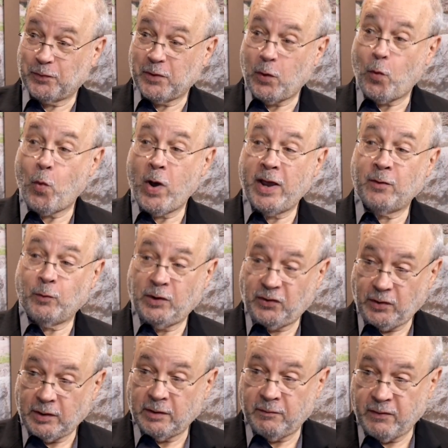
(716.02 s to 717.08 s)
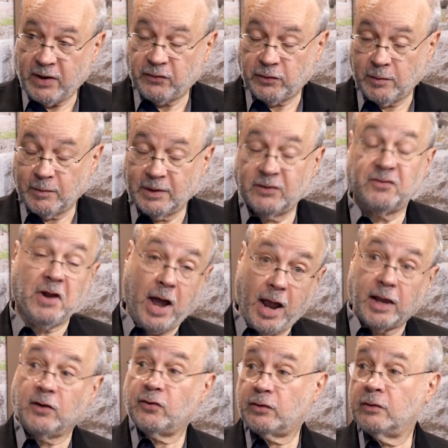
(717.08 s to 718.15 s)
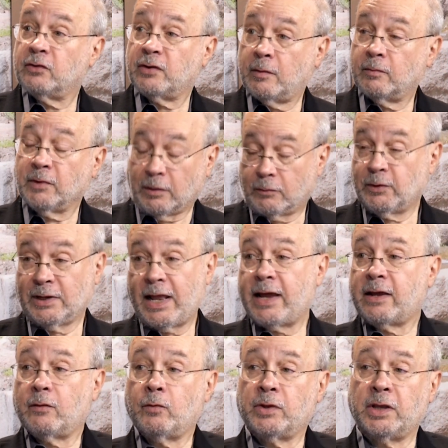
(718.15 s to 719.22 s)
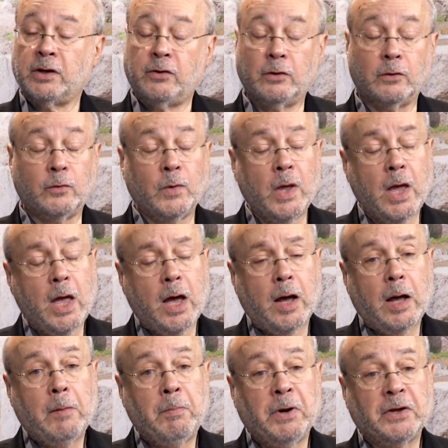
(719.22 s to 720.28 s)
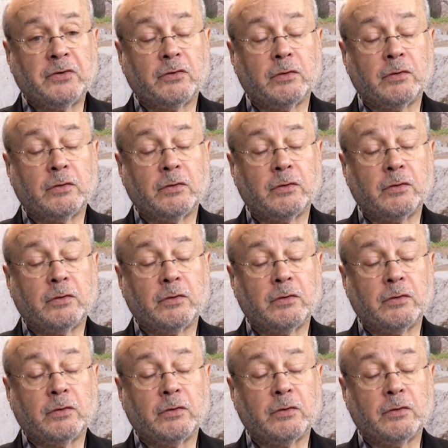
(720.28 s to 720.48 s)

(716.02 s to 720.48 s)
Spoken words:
when we invest in them. It's nice, and we like it when they do, but